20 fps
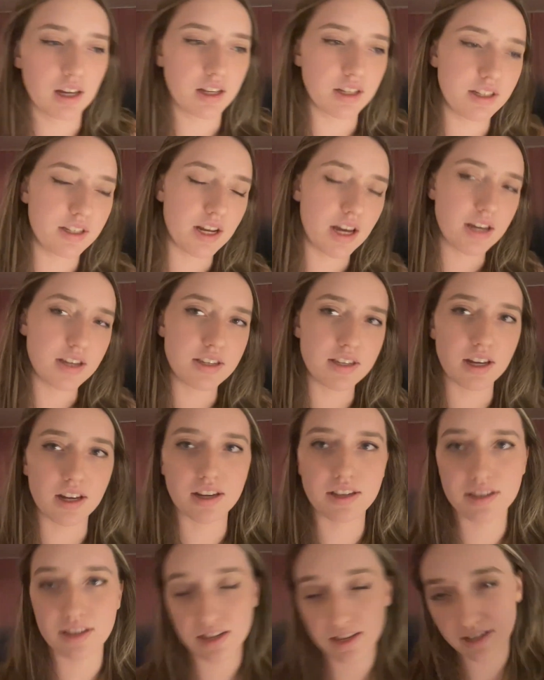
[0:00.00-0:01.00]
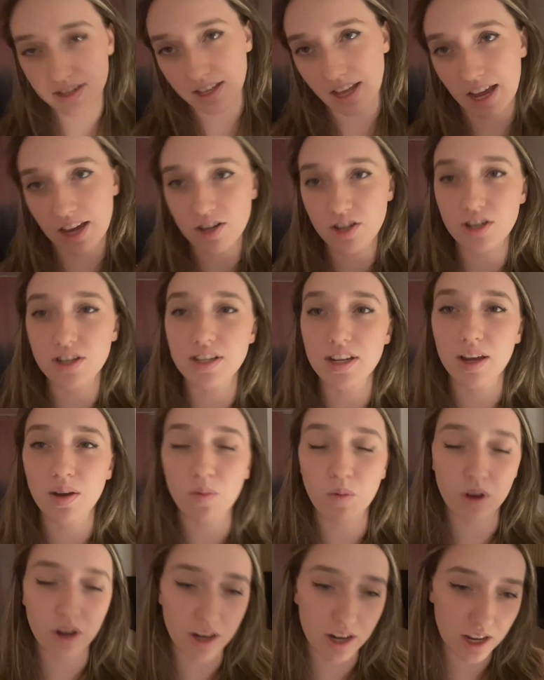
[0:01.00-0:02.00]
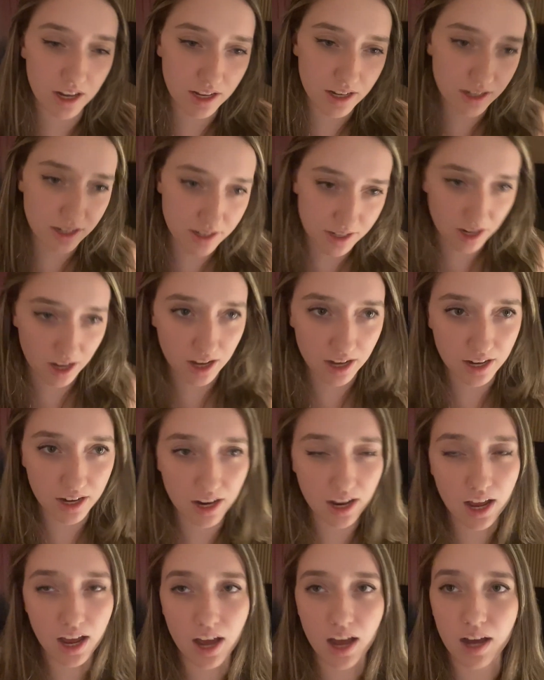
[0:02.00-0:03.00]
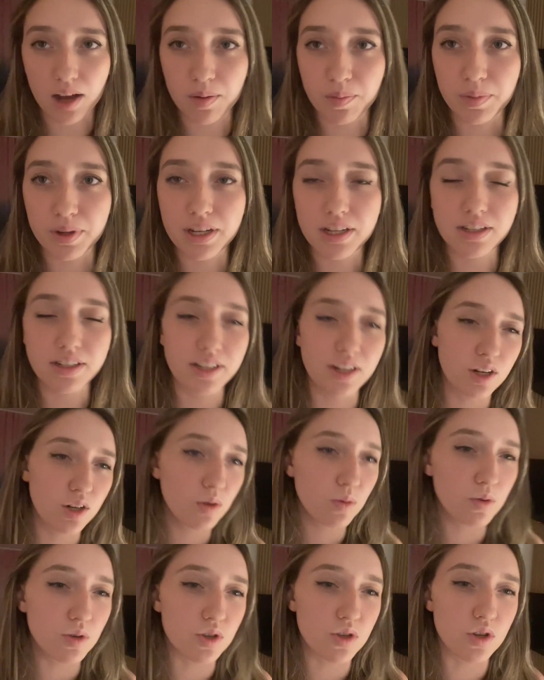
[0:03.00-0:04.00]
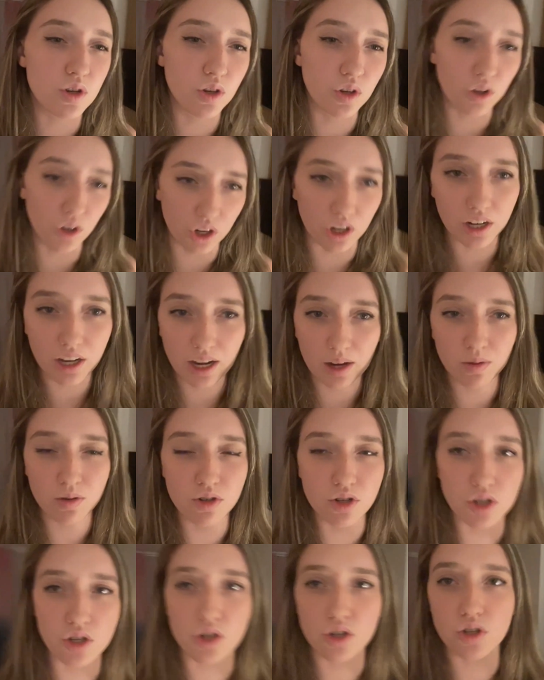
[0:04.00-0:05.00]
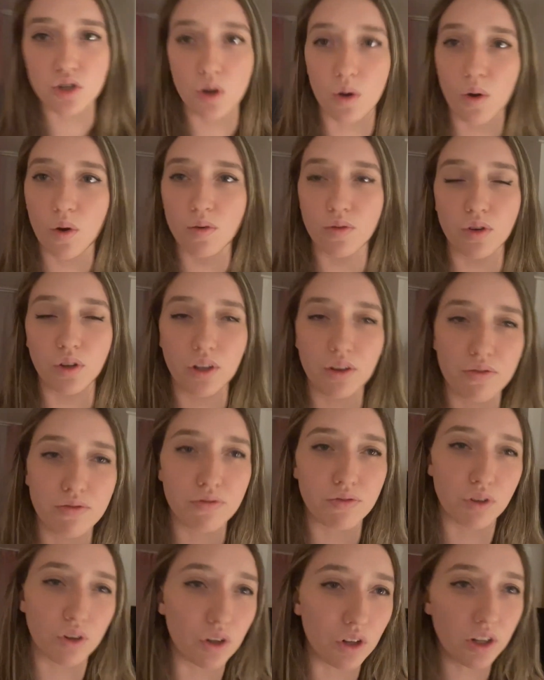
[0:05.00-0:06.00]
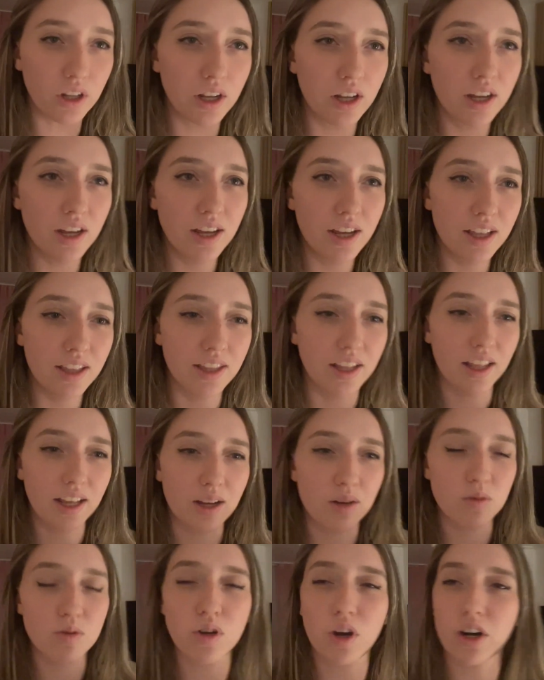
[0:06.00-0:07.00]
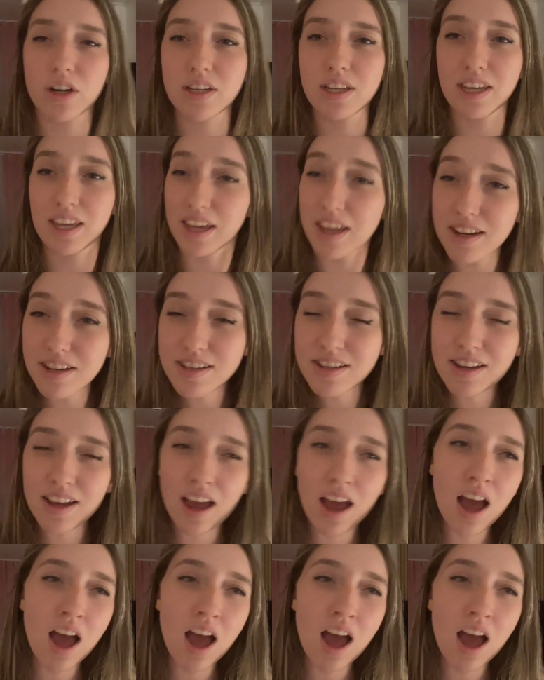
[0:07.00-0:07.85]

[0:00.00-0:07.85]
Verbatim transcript: Day six slash day one, done. Um, dinner was good. I was just so overly full that like it was hard to eat.